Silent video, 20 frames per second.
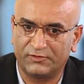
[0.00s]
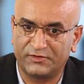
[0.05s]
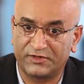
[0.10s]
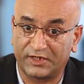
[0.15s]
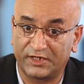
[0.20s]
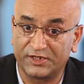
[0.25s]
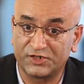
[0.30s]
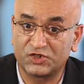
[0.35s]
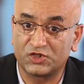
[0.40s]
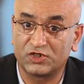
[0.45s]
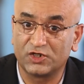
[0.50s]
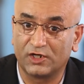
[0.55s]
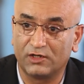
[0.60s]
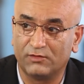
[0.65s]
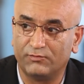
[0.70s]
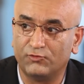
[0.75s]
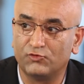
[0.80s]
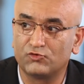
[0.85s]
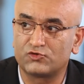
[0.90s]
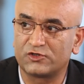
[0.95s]
traditional
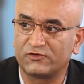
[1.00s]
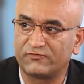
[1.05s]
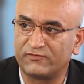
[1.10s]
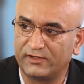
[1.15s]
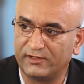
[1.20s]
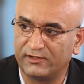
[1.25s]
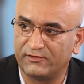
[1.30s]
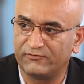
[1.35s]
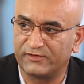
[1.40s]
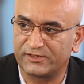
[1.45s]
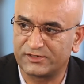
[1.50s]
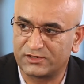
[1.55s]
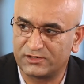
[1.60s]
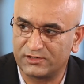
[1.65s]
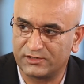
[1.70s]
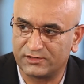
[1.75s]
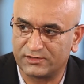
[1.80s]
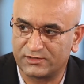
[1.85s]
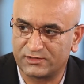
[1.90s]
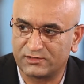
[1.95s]
mutual fund
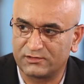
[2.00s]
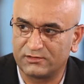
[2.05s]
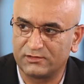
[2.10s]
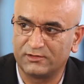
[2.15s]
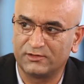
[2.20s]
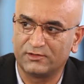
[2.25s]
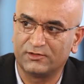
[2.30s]
investors